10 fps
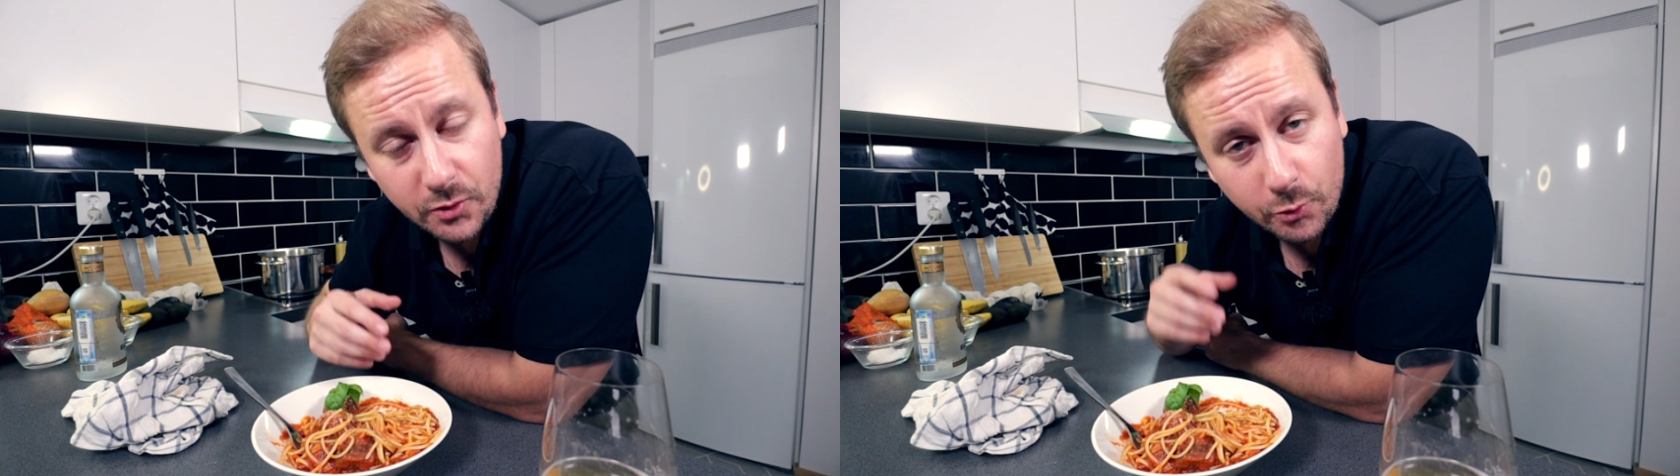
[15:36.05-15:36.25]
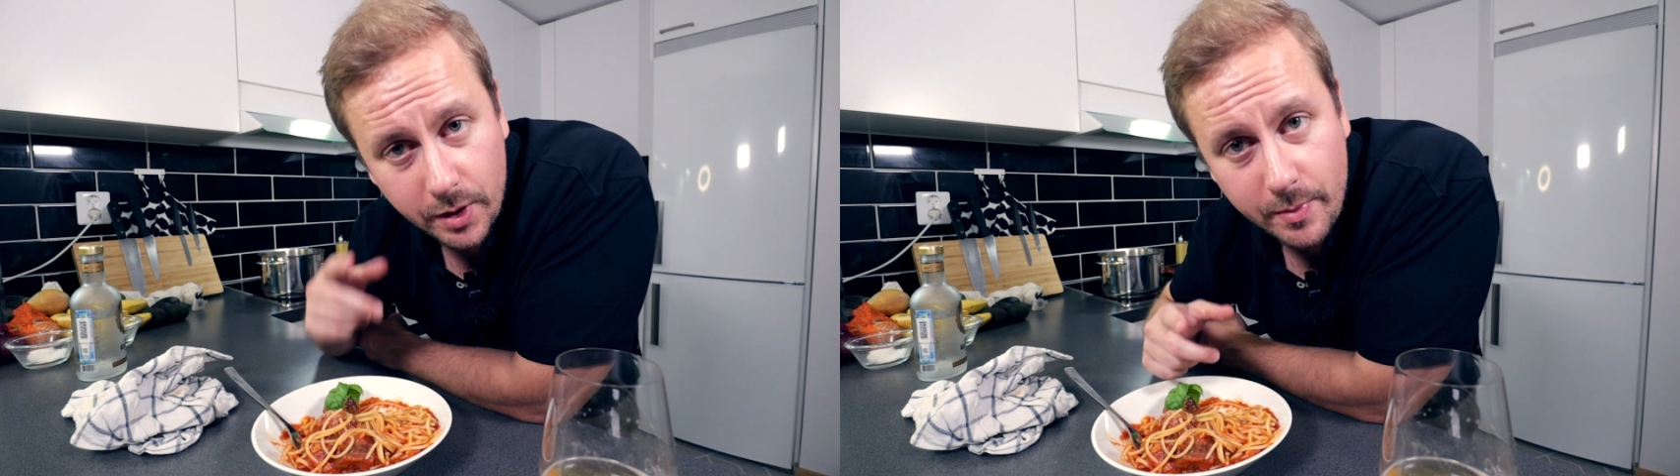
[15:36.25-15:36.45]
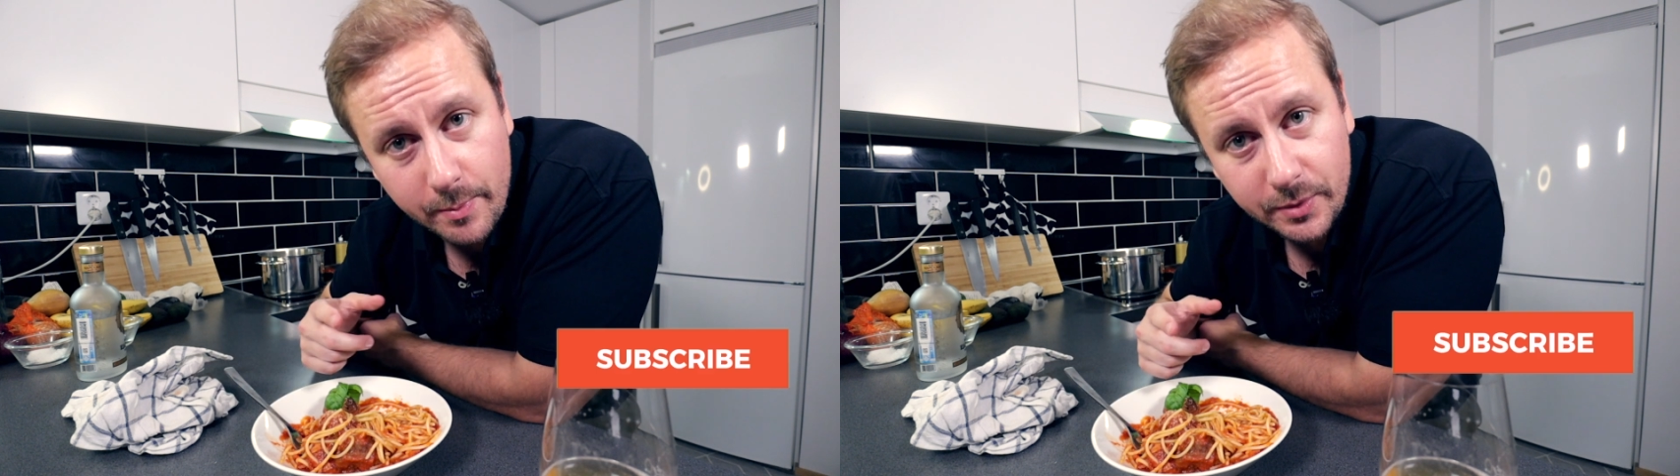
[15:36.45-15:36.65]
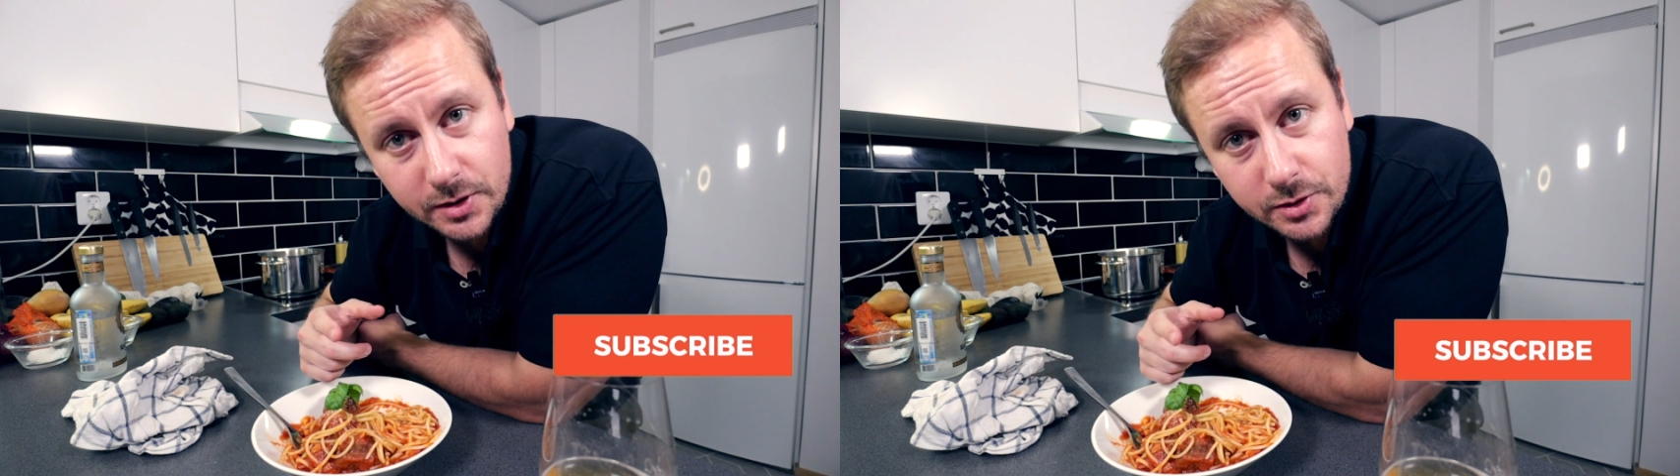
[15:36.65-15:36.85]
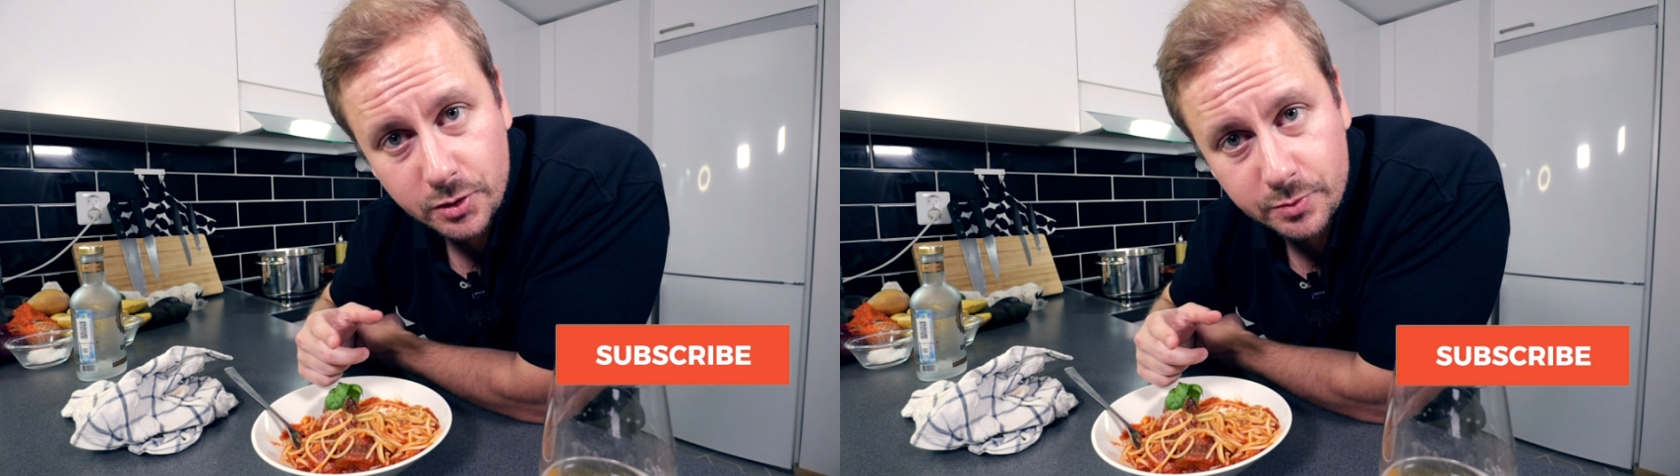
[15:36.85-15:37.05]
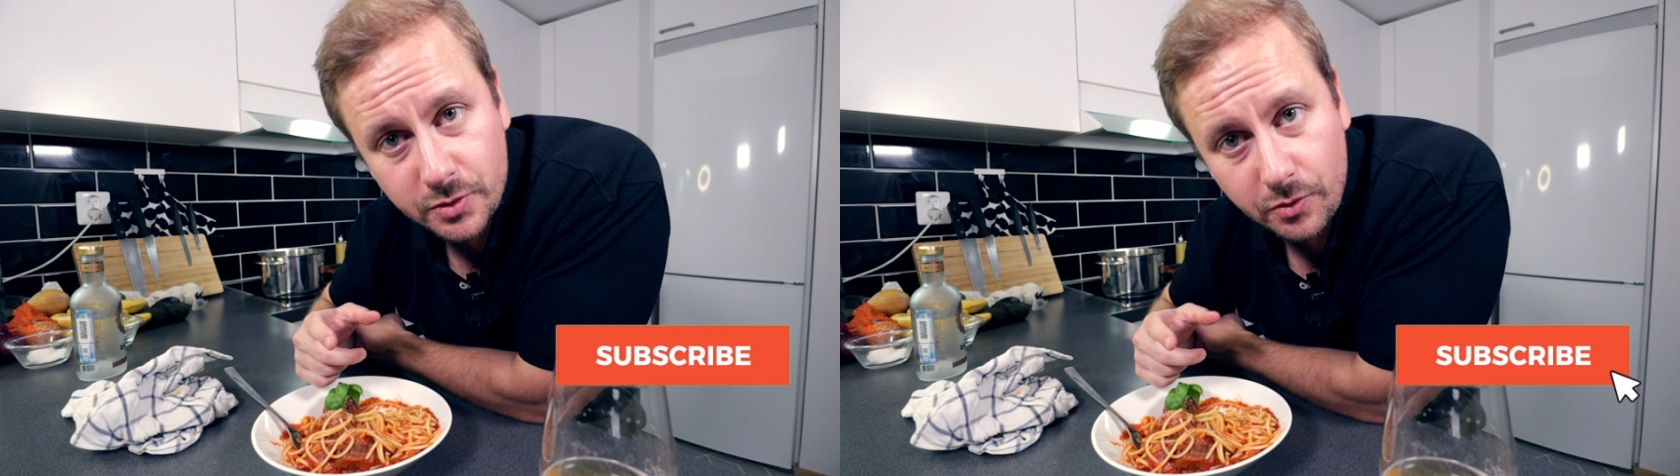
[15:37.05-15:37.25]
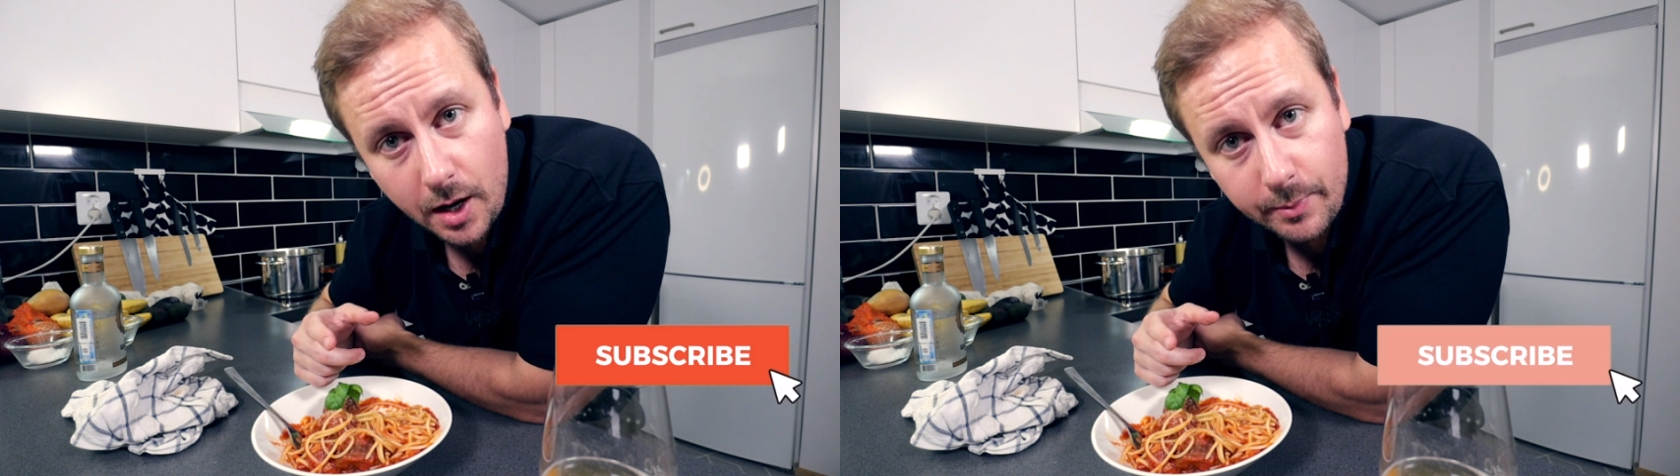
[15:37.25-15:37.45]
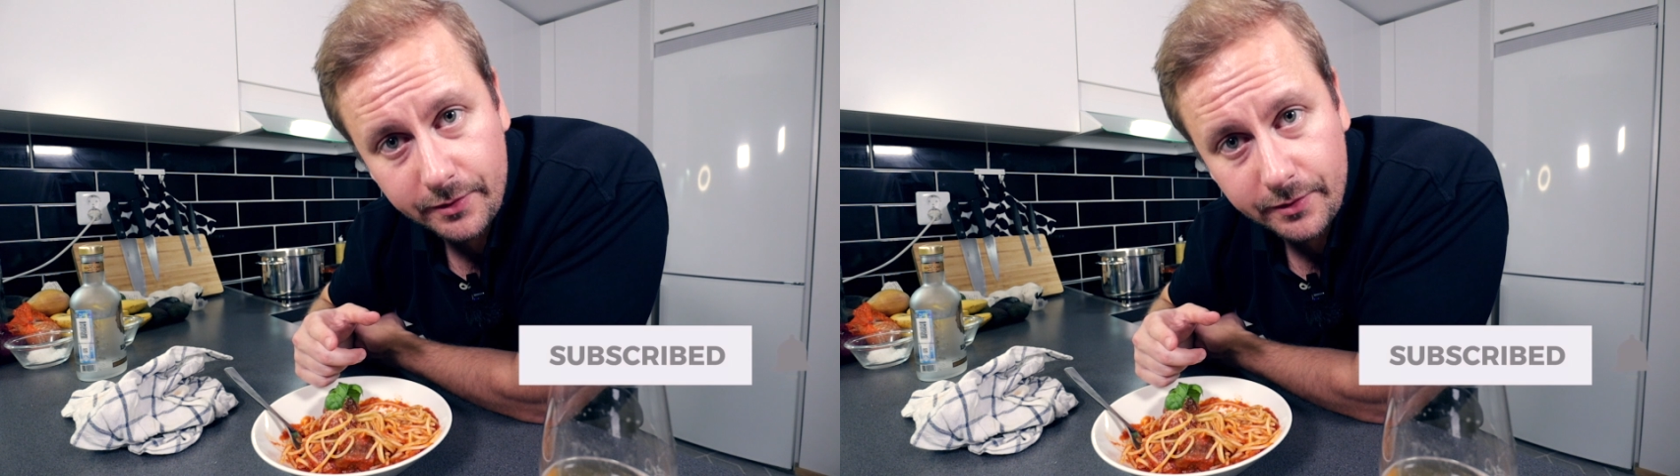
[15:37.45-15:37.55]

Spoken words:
Remember to subscribe